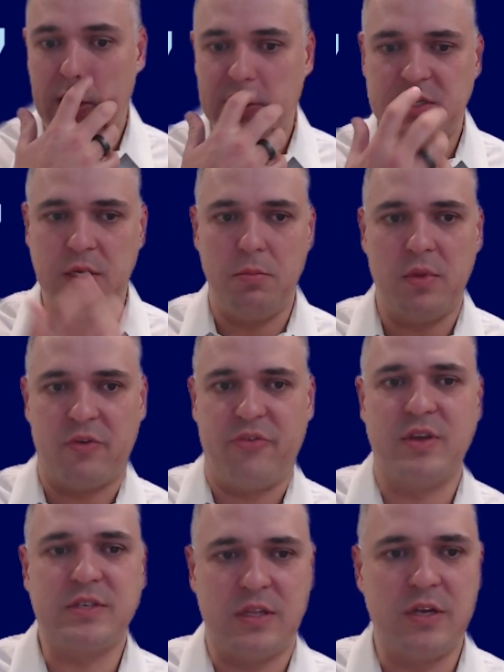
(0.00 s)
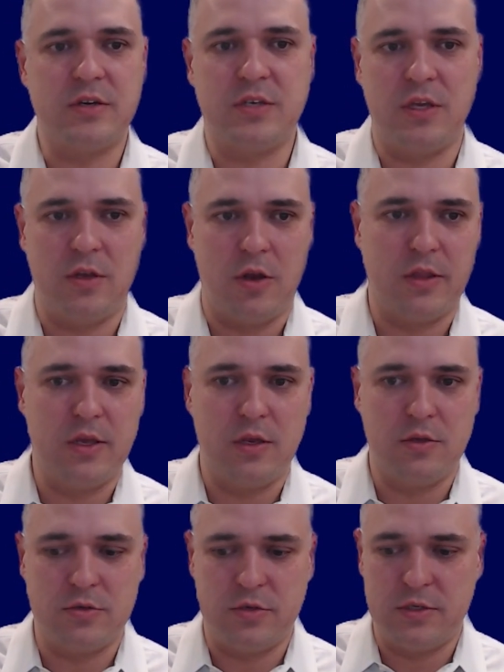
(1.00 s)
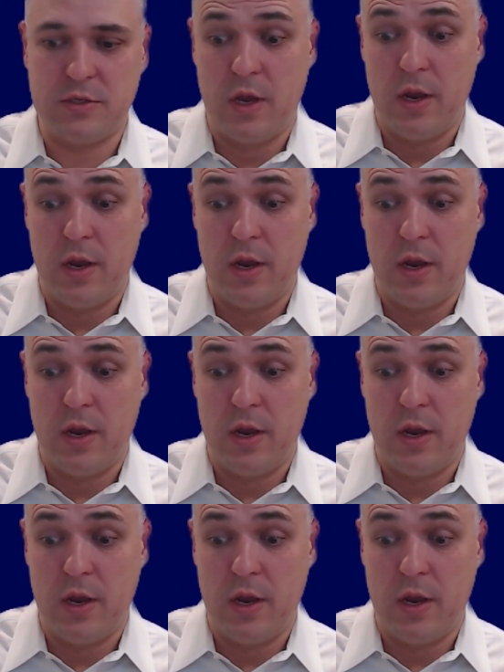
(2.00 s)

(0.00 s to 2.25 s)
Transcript: similar things that they're seeing in other industries.